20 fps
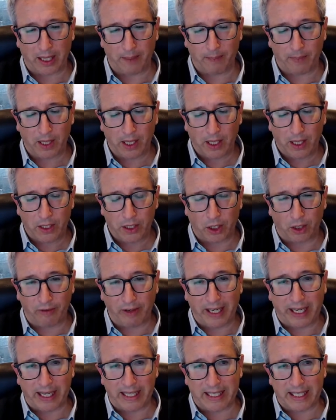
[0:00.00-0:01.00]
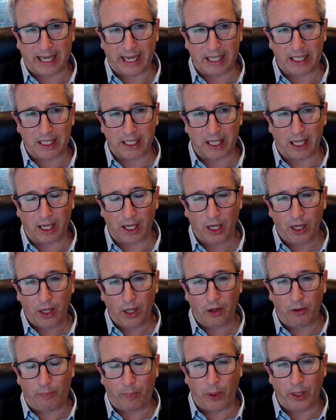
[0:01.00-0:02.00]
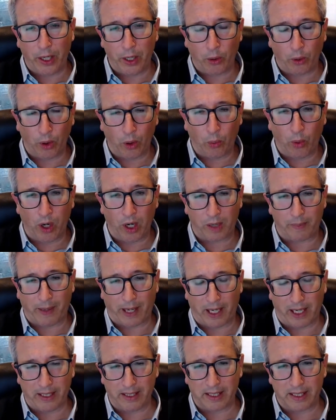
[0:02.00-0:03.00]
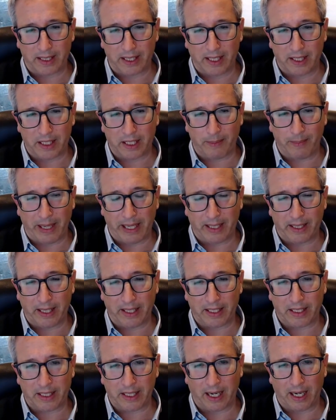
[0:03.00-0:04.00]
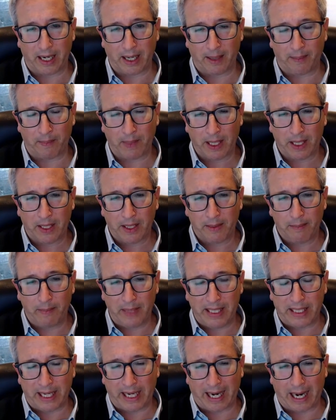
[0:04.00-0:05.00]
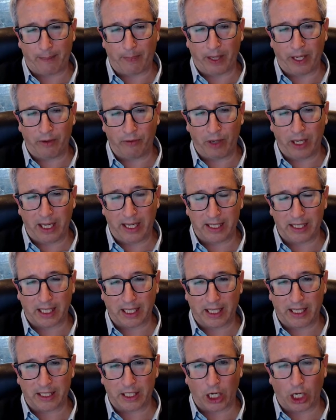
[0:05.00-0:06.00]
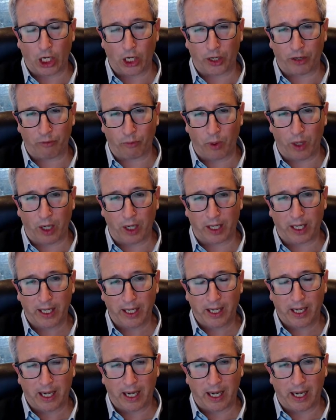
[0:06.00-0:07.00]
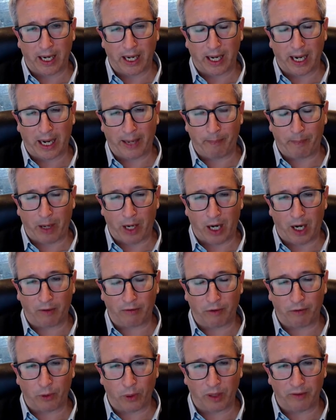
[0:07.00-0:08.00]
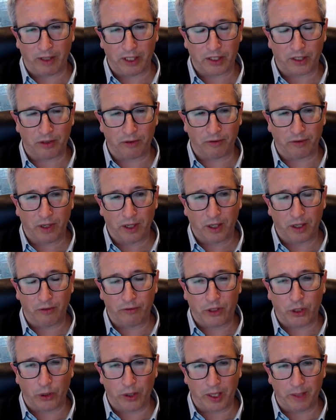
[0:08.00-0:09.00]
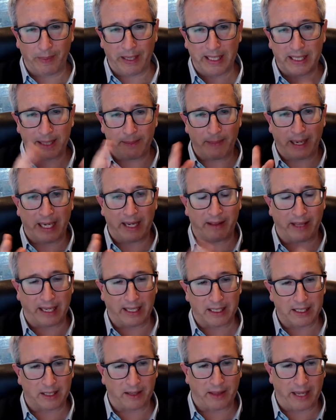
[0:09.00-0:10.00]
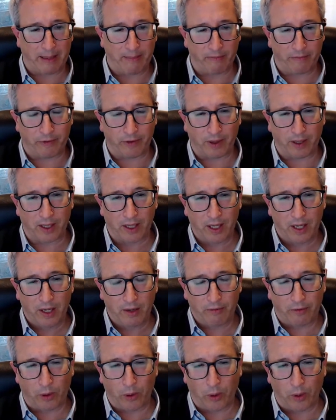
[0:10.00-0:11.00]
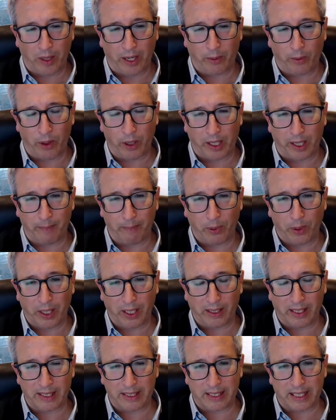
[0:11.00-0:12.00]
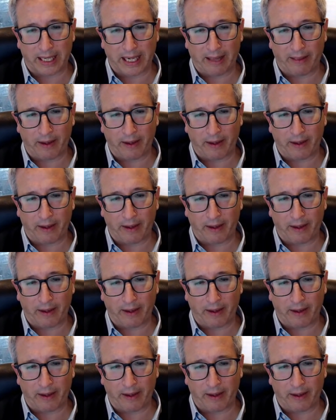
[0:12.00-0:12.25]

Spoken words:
Solving Kids Cancer, who've put in all the work behind the scenes to make this meeting happen. It really is a lot of work on behalf of all of us who've joined the meeting. Many thanks to them for all their work in putting this together.